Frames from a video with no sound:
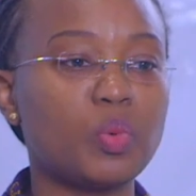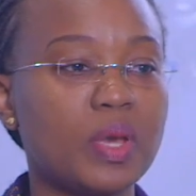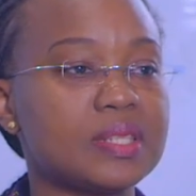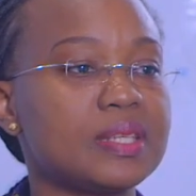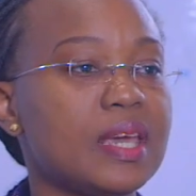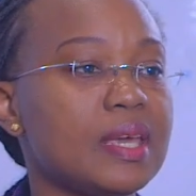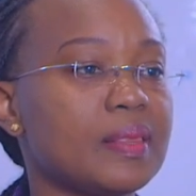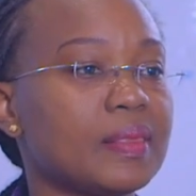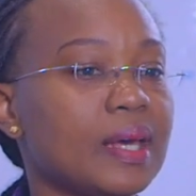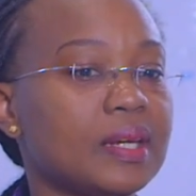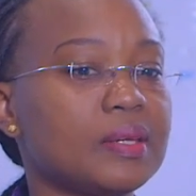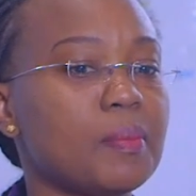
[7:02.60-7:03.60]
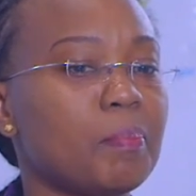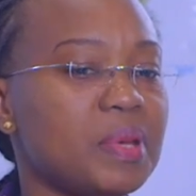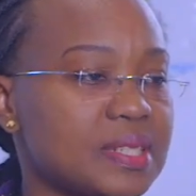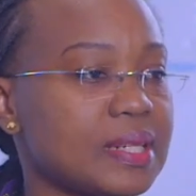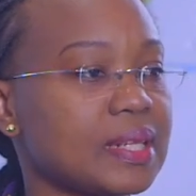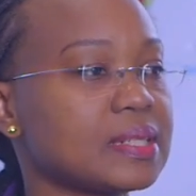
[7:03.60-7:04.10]
we are saying that
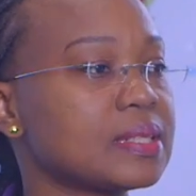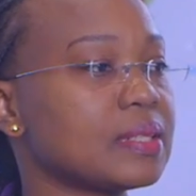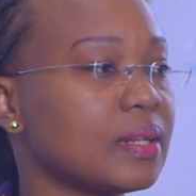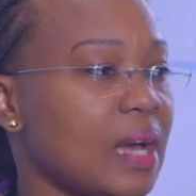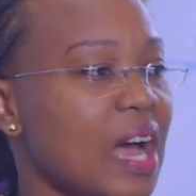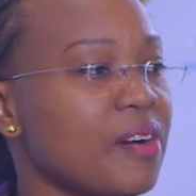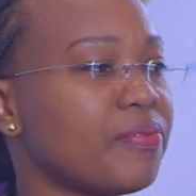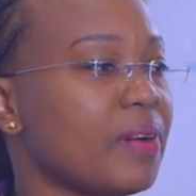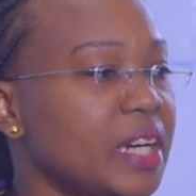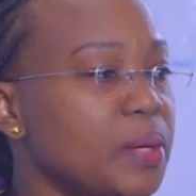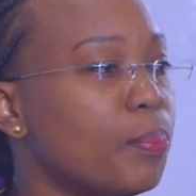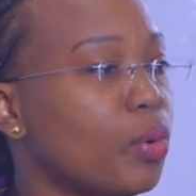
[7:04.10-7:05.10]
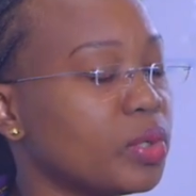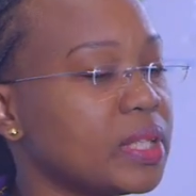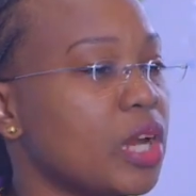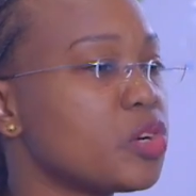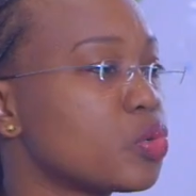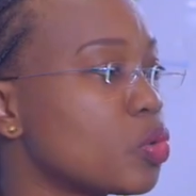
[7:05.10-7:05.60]
business have an
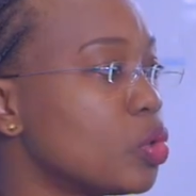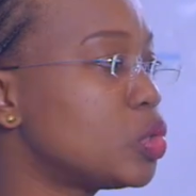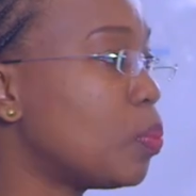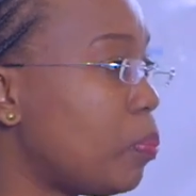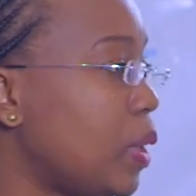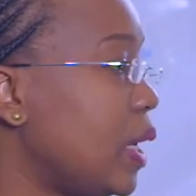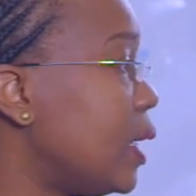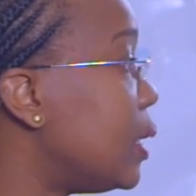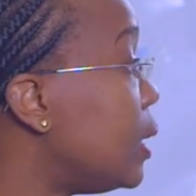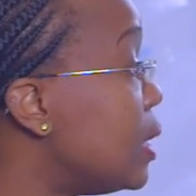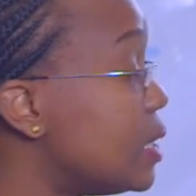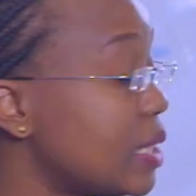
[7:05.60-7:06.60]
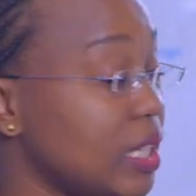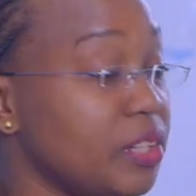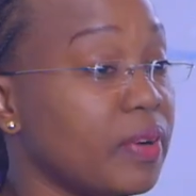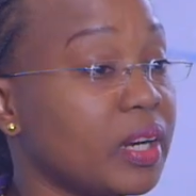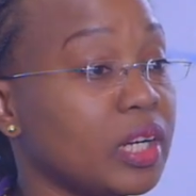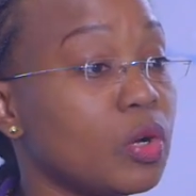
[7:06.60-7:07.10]
important role to play in
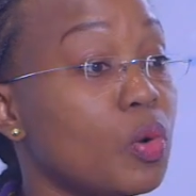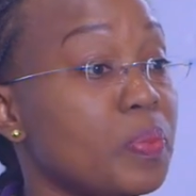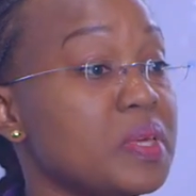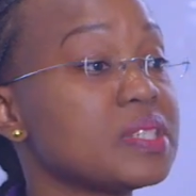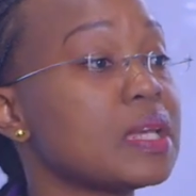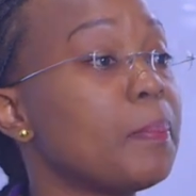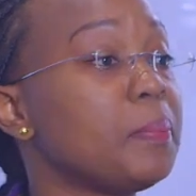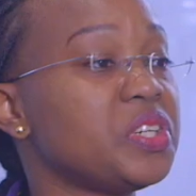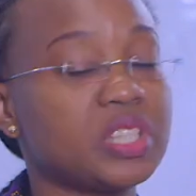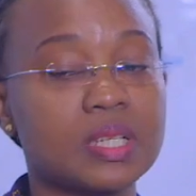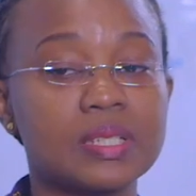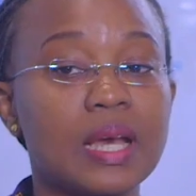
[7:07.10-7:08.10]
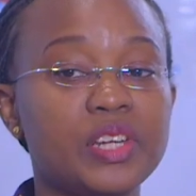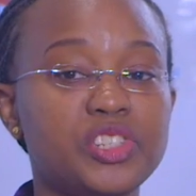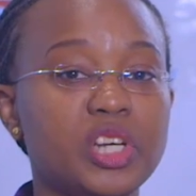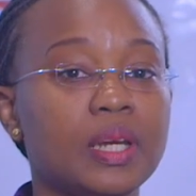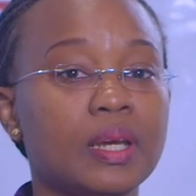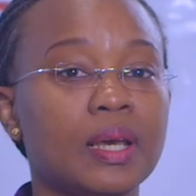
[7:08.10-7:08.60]
delivering on this ambitious
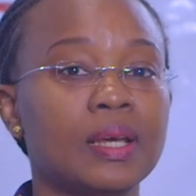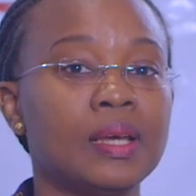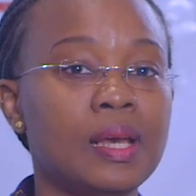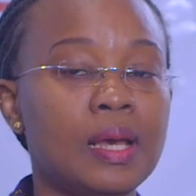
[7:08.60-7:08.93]
agenda.